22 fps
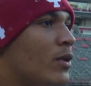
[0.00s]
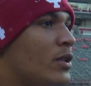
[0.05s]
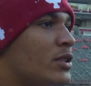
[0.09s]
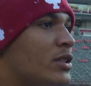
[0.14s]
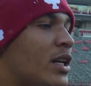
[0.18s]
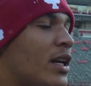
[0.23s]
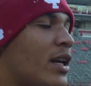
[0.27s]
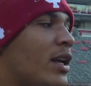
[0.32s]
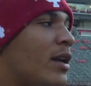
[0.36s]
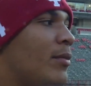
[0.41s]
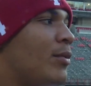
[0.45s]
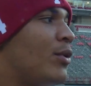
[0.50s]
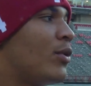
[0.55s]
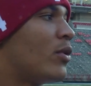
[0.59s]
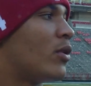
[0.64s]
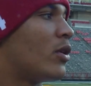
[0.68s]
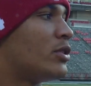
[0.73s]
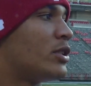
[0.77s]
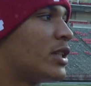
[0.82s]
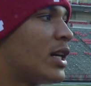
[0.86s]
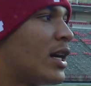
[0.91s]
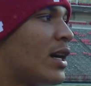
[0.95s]
We just got to keep doing
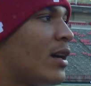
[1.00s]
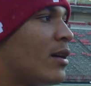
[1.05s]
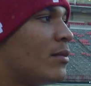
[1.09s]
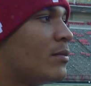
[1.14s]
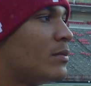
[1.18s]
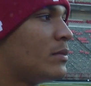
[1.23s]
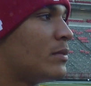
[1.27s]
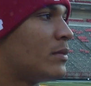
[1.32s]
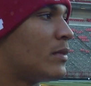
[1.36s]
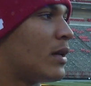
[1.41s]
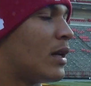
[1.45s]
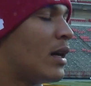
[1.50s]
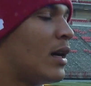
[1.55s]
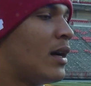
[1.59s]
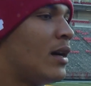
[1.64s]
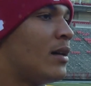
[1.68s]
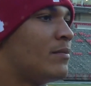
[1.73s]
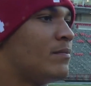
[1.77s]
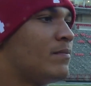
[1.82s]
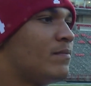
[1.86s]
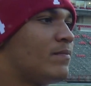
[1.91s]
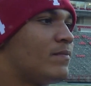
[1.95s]
our job.
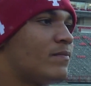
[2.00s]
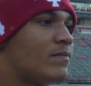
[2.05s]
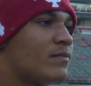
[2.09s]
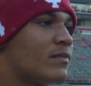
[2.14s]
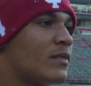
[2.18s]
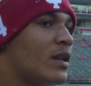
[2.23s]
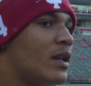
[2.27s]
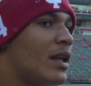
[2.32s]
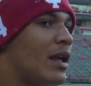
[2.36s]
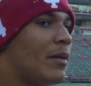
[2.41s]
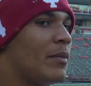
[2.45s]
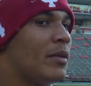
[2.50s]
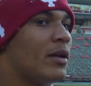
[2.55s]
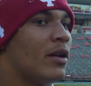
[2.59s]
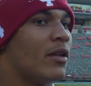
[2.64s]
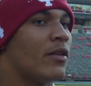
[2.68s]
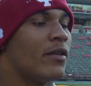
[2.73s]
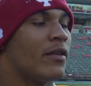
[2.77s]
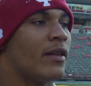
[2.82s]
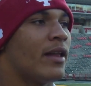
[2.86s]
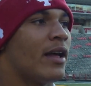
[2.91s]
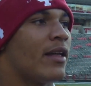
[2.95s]
I mean,
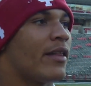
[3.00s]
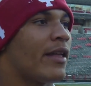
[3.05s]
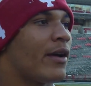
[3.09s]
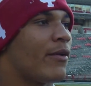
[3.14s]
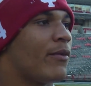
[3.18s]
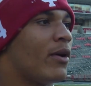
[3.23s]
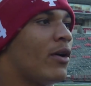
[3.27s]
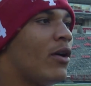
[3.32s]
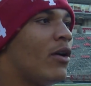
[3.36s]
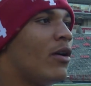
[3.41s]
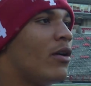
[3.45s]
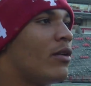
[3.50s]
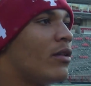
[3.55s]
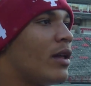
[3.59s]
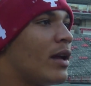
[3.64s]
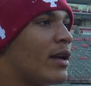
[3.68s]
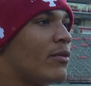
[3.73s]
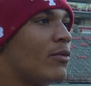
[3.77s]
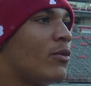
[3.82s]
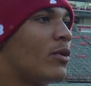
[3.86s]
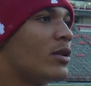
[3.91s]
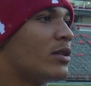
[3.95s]
other than that, like, we all,
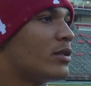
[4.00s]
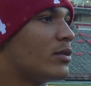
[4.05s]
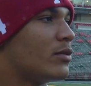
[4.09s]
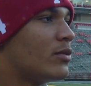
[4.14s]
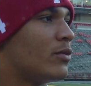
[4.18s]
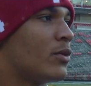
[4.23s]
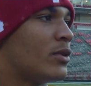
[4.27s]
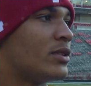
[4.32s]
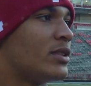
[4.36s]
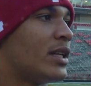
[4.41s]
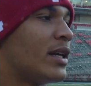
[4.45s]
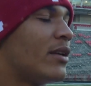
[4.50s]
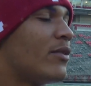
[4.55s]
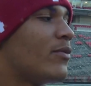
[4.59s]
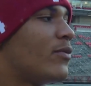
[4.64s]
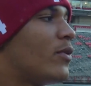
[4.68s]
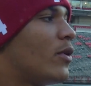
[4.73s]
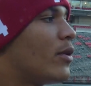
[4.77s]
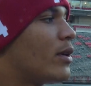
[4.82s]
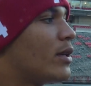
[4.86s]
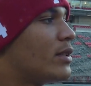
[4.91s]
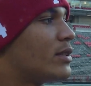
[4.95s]
like, we're staying
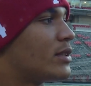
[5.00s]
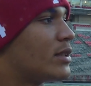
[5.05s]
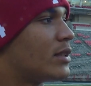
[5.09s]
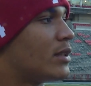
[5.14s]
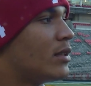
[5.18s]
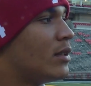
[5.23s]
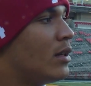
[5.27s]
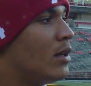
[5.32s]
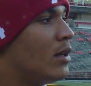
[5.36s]
focused.